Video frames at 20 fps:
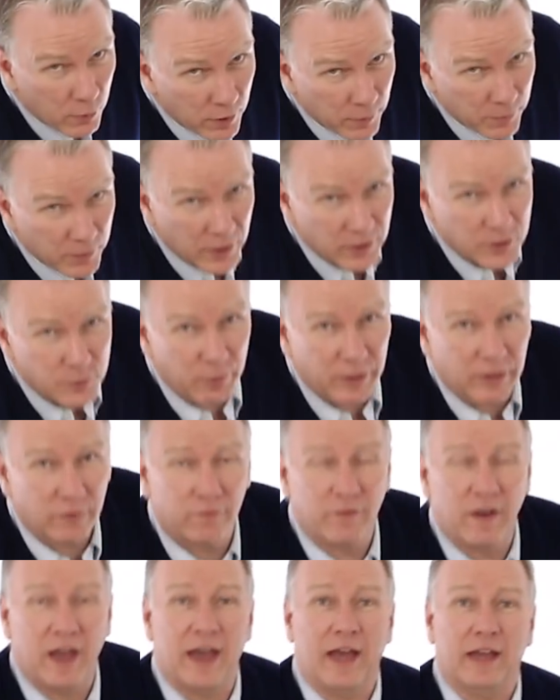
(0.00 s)
were up at Spring
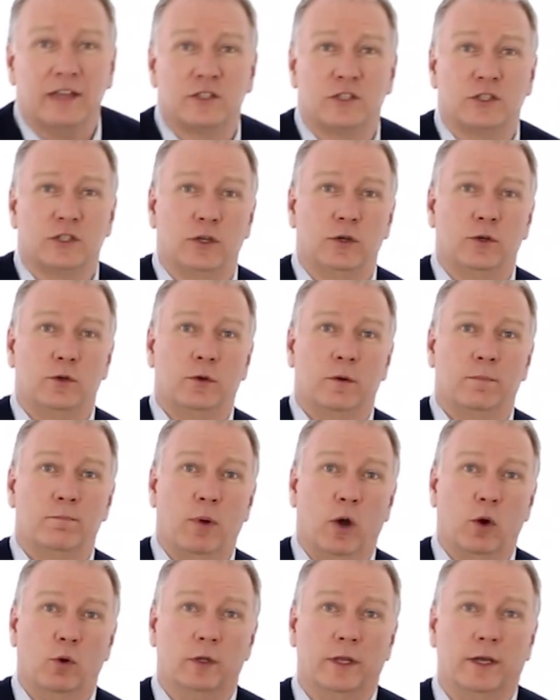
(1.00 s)
Fair, Sue
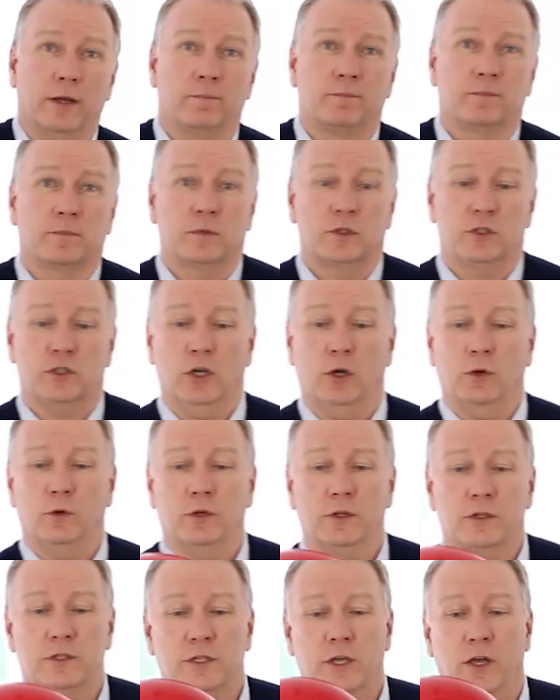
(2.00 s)
Bowler
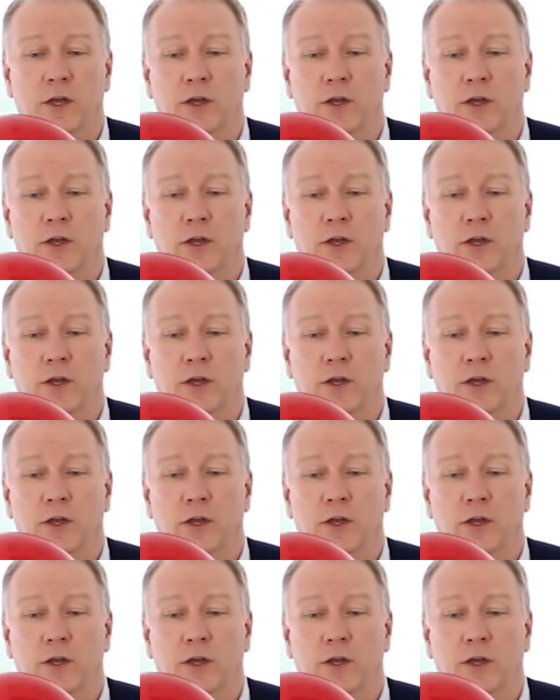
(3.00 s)
showed us